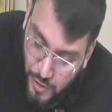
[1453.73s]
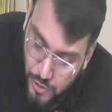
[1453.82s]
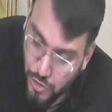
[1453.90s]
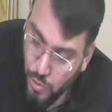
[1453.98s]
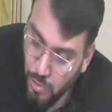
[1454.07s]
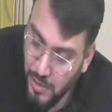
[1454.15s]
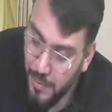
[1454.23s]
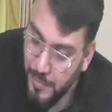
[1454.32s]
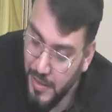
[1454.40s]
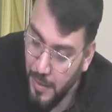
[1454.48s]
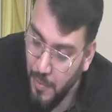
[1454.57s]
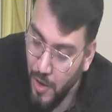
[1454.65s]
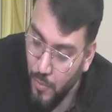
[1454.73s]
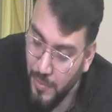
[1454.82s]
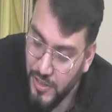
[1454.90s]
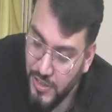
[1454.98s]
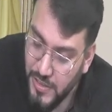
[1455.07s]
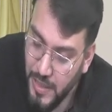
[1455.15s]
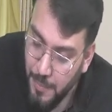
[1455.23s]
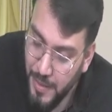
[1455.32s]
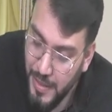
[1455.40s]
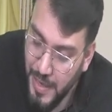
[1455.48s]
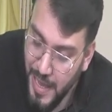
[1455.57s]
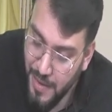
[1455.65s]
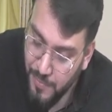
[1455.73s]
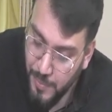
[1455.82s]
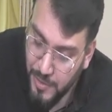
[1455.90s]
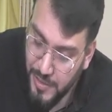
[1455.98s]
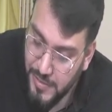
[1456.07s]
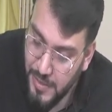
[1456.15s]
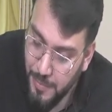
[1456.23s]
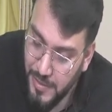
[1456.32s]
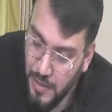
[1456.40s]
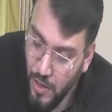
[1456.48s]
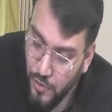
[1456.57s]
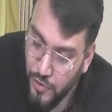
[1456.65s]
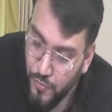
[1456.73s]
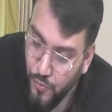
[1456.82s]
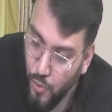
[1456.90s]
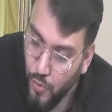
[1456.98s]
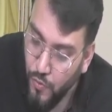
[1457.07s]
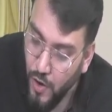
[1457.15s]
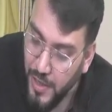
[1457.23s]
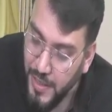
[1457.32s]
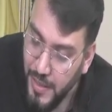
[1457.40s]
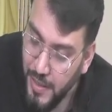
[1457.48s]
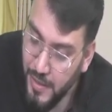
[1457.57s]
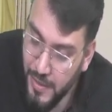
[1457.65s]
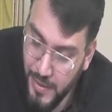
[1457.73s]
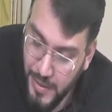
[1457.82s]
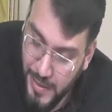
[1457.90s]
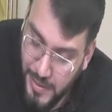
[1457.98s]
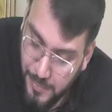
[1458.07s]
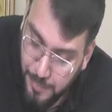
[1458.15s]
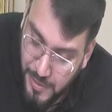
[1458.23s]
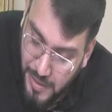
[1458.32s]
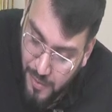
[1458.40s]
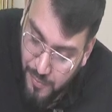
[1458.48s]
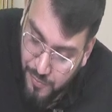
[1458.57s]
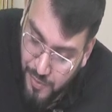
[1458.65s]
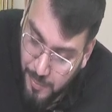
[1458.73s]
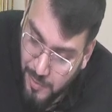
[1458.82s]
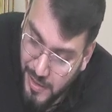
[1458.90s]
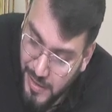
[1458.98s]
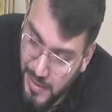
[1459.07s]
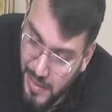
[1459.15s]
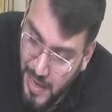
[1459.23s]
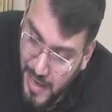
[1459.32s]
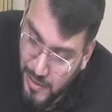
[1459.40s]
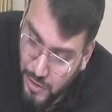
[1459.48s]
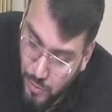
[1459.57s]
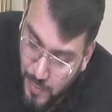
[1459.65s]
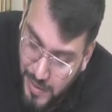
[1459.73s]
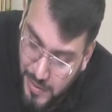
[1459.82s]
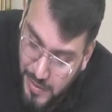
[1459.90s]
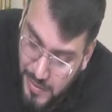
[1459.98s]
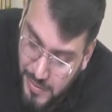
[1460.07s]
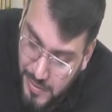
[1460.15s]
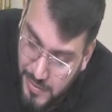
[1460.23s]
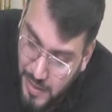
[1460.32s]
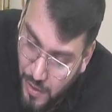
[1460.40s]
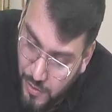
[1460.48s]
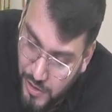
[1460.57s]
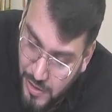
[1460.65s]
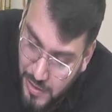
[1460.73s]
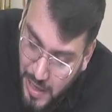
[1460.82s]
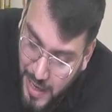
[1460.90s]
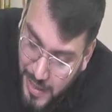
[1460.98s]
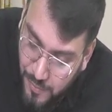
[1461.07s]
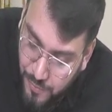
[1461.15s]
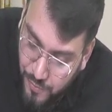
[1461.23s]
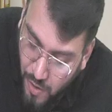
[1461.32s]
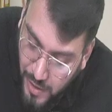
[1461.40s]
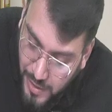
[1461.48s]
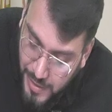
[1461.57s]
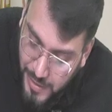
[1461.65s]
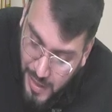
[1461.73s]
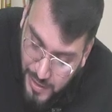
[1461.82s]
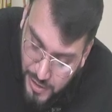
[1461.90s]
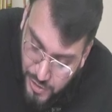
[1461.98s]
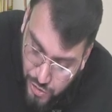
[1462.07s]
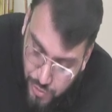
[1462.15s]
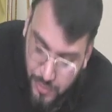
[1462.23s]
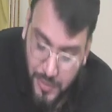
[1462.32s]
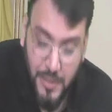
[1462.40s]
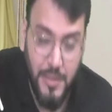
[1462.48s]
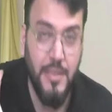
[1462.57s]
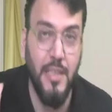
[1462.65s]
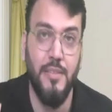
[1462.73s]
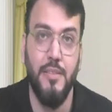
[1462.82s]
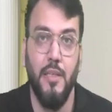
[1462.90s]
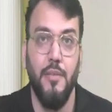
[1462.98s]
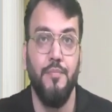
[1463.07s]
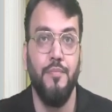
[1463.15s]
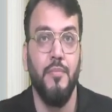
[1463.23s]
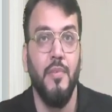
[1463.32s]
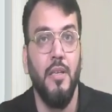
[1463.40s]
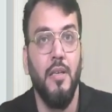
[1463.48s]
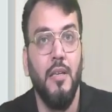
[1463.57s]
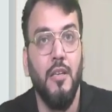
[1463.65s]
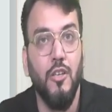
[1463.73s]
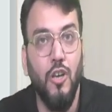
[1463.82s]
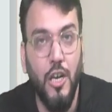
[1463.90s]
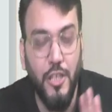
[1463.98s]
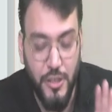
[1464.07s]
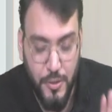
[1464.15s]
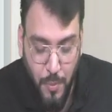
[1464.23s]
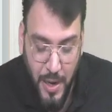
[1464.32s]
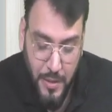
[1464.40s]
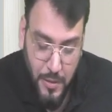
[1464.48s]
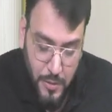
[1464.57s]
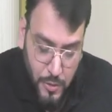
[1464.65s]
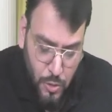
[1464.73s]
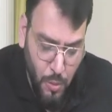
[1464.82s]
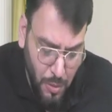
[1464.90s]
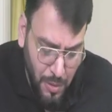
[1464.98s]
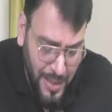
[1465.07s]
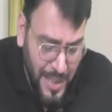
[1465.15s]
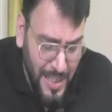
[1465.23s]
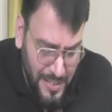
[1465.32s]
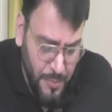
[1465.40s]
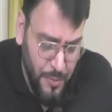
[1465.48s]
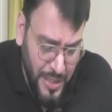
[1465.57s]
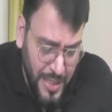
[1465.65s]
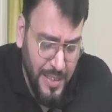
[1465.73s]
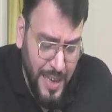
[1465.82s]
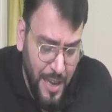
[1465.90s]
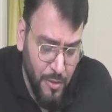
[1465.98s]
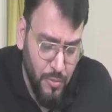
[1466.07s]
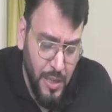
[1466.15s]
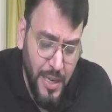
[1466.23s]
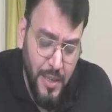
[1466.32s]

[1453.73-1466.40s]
Total become how much? 7,57,440. It is become 15,23,940. Understood? Yes, sir. Got this point? So can I say we can calculate